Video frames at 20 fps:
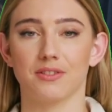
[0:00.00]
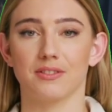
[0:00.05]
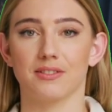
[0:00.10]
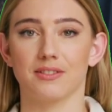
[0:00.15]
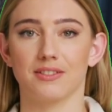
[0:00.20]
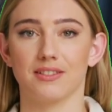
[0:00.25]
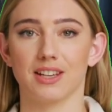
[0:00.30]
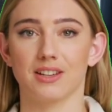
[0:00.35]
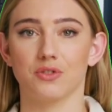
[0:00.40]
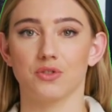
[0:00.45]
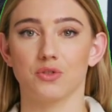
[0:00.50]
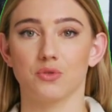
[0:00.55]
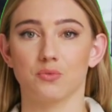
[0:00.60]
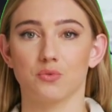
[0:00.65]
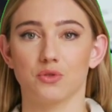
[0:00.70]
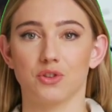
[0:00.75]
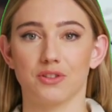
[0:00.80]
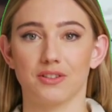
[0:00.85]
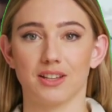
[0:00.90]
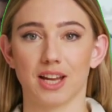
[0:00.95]
is essential
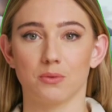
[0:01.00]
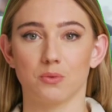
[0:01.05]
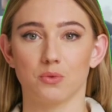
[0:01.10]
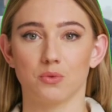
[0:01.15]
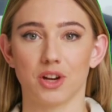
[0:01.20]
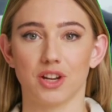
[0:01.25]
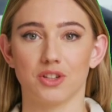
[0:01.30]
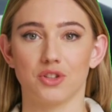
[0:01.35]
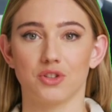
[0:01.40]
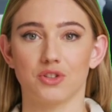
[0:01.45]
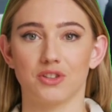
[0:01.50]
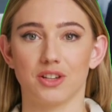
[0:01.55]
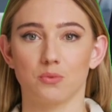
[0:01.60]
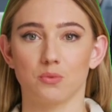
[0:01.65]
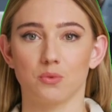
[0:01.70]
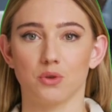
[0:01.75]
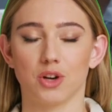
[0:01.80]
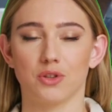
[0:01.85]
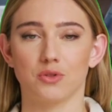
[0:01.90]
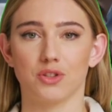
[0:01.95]
for collaboration and
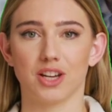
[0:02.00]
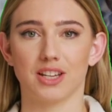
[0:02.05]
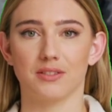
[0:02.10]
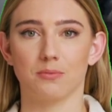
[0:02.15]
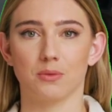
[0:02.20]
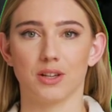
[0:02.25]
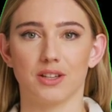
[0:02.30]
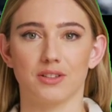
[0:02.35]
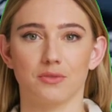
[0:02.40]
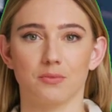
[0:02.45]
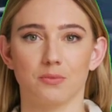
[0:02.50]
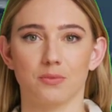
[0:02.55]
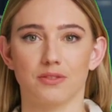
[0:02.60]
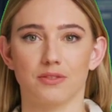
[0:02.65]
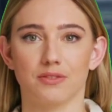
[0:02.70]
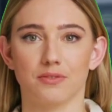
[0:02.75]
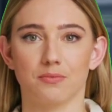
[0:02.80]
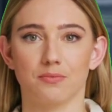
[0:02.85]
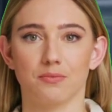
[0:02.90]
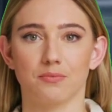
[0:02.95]
project management.